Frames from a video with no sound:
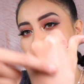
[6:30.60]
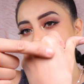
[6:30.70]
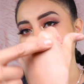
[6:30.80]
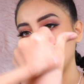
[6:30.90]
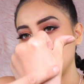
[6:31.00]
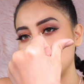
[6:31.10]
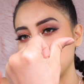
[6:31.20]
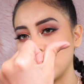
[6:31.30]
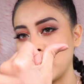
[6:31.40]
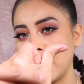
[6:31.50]
a
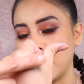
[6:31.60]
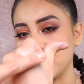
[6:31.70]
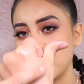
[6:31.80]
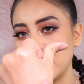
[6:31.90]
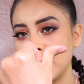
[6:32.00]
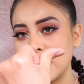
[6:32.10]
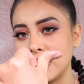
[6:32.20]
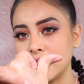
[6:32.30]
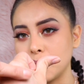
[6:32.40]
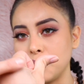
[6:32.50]
foundation on my hand already
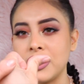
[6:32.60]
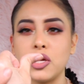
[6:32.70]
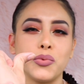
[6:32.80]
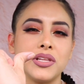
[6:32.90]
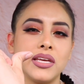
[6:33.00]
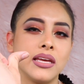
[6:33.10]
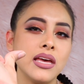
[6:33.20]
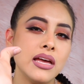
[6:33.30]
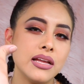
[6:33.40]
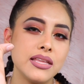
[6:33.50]
and it's blending really
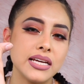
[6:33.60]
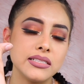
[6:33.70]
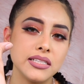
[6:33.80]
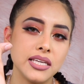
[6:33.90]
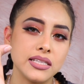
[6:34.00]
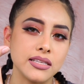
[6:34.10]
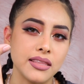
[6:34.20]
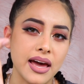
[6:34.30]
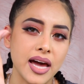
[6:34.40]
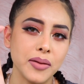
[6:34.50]
nicely into
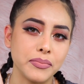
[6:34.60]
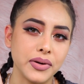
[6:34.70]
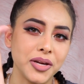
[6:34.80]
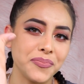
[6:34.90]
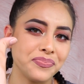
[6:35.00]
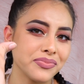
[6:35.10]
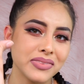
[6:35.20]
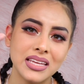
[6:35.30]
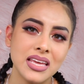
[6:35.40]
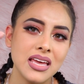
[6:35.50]
that, but
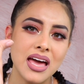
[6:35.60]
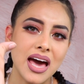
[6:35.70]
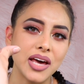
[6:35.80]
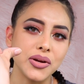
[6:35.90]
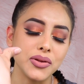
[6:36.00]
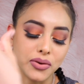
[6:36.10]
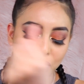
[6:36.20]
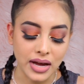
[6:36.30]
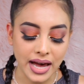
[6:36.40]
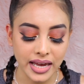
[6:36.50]
I don't
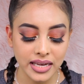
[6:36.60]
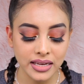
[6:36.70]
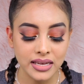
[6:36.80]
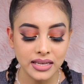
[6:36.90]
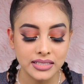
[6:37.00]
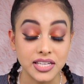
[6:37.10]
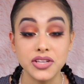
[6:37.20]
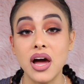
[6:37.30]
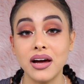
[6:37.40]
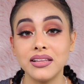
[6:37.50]
know. I did
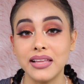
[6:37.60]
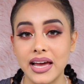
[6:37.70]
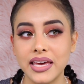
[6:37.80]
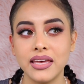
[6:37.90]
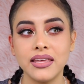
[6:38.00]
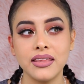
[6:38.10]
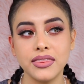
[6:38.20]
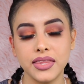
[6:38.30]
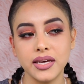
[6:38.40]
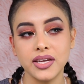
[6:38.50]
not like
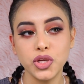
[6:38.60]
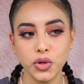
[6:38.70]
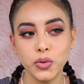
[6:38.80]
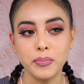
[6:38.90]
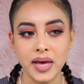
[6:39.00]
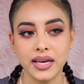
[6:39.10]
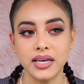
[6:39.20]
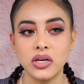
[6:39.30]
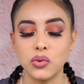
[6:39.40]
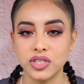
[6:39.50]
the new
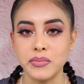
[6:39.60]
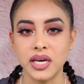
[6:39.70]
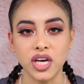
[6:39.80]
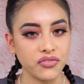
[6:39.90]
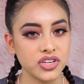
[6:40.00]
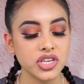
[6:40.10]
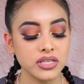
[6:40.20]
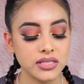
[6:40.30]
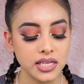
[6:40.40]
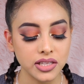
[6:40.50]
Becca Ultimate Coverage
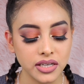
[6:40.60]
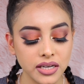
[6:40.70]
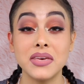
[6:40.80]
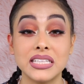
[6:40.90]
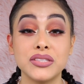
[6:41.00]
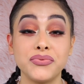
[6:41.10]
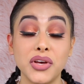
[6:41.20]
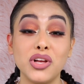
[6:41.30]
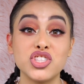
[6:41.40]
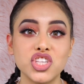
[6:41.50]
Concealer because it
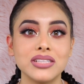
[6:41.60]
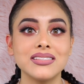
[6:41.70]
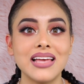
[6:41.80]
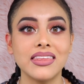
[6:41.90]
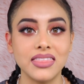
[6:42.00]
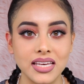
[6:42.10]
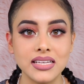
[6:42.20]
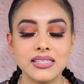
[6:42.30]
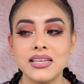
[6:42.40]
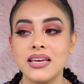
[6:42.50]
felt just like
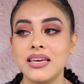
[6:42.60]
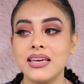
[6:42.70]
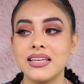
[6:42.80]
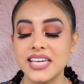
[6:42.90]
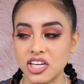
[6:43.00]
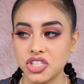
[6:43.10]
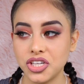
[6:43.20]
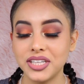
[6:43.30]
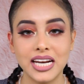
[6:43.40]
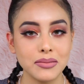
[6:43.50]
this
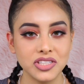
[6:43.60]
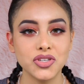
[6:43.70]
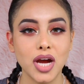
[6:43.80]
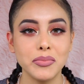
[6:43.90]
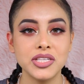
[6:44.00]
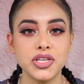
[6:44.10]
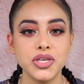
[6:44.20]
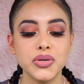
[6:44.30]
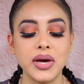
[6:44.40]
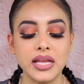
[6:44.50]
texture that I'm describing to
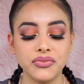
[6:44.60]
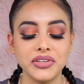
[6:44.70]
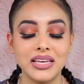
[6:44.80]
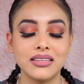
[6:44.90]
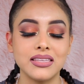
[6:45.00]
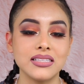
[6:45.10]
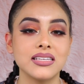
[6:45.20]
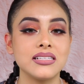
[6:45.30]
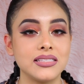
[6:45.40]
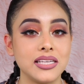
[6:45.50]
you, and I feel like this
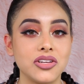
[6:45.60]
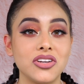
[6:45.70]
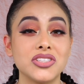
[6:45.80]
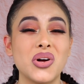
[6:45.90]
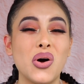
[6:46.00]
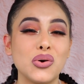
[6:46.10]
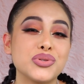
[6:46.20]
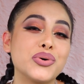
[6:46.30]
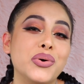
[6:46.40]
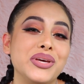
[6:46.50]
concealer is
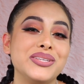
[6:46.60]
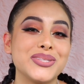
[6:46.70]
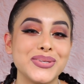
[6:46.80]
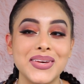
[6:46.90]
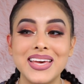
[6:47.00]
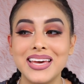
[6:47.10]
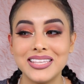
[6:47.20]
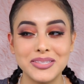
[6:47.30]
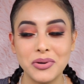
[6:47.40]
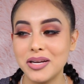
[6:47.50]
also going to
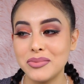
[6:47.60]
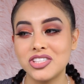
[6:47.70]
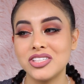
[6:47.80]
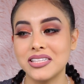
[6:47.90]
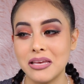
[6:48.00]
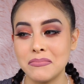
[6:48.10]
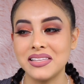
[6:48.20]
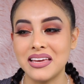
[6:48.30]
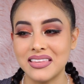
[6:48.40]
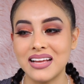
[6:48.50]
pretty much just give me
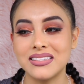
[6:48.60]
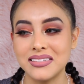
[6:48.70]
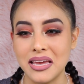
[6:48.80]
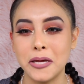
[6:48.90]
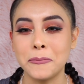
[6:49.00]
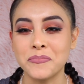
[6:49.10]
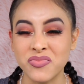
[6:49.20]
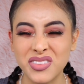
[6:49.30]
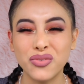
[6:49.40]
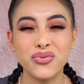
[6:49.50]
like that same
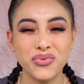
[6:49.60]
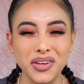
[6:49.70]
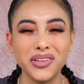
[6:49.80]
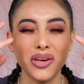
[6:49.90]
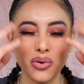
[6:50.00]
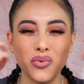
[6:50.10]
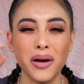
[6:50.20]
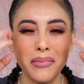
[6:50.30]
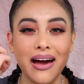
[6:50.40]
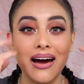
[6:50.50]
feeling
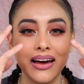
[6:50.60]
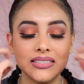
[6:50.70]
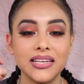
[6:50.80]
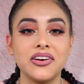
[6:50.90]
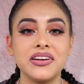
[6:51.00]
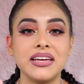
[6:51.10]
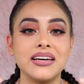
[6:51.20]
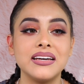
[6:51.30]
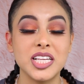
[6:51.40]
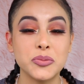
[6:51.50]
around my eyes
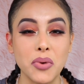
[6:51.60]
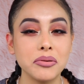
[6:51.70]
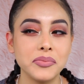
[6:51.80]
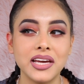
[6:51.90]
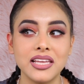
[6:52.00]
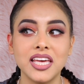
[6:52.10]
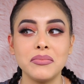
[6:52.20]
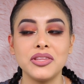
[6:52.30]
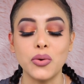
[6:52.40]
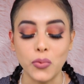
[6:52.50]
area, and it's probably gonna give
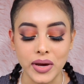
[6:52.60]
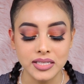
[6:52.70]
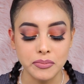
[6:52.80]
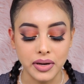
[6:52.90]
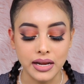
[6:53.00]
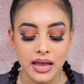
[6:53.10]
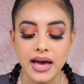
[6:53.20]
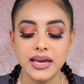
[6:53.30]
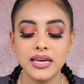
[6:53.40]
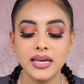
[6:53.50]
me the weight, but
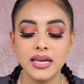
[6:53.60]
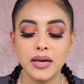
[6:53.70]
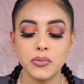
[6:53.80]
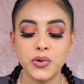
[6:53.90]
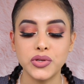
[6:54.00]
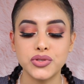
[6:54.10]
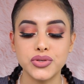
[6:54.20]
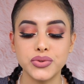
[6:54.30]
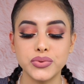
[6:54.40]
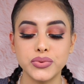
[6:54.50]
I am going
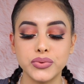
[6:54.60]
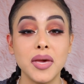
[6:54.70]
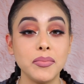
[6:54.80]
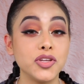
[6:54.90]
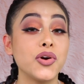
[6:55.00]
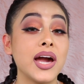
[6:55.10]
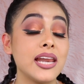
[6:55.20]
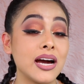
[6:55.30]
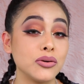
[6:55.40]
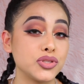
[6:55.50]
to maybe try
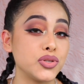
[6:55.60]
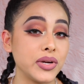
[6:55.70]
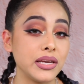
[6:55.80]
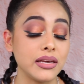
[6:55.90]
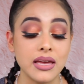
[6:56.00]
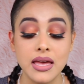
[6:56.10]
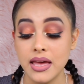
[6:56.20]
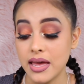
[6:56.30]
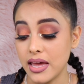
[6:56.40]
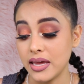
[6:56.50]
it out during
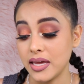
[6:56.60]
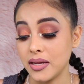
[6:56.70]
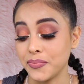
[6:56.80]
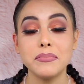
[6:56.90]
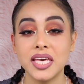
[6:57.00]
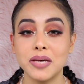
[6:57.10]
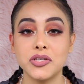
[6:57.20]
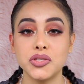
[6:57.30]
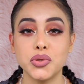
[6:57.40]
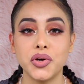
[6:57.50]
a makeup
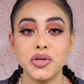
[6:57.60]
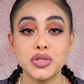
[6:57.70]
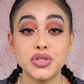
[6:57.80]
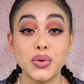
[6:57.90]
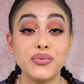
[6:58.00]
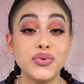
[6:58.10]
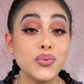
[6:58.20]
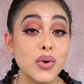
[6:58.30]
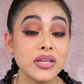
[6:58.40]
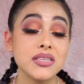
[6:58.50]
tutorial. So if you
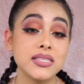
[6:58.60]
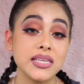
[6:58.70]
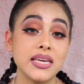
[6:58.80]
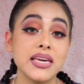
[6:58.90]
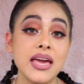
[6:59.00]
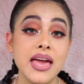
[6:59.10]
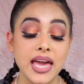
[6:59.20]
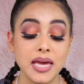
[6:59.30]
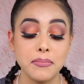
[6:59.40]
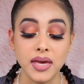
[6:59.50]
want to see
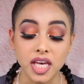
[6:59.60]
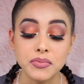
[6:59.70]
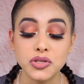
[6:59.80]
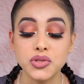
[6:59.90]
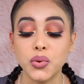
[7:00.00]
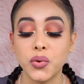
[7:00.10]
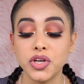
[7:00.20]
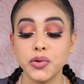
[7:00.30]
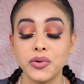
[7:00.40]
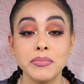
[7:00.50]
a makeup
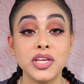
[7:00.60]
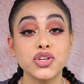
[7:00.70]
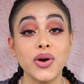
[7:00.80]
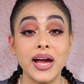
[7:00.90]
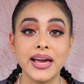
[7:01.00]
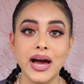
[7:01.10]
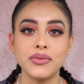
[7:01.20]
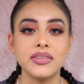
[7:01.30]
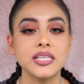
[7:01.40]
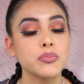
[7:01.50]
tutorial with me trying
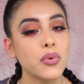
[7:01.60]
out these